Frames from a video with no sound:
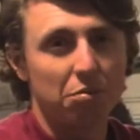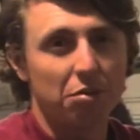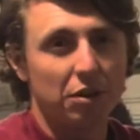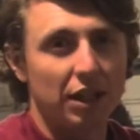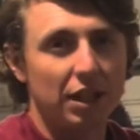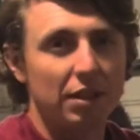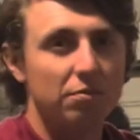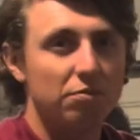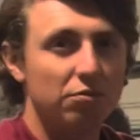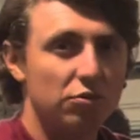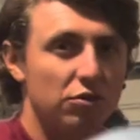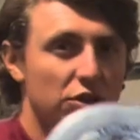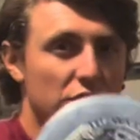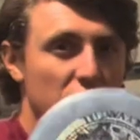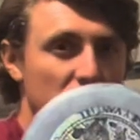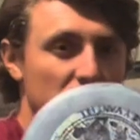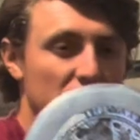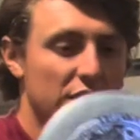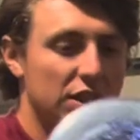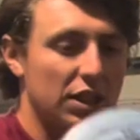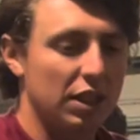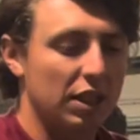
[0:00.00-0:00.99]
but
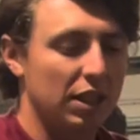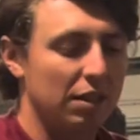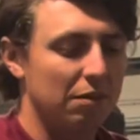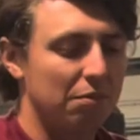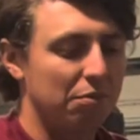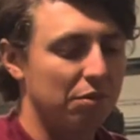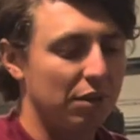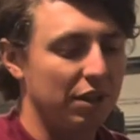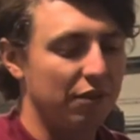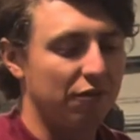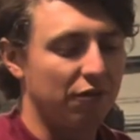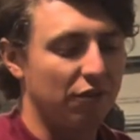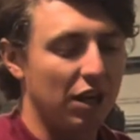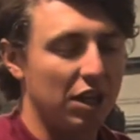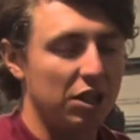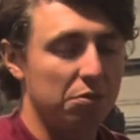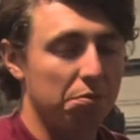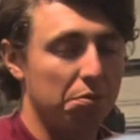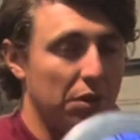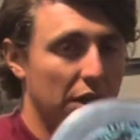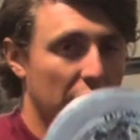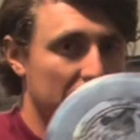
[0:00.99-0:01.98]
just a pretty
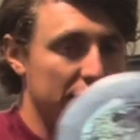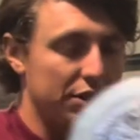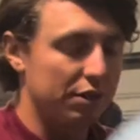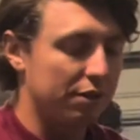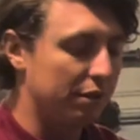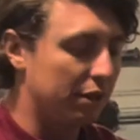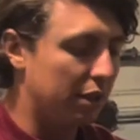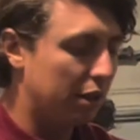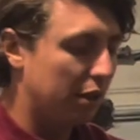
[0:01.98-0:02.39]
fresh buzz.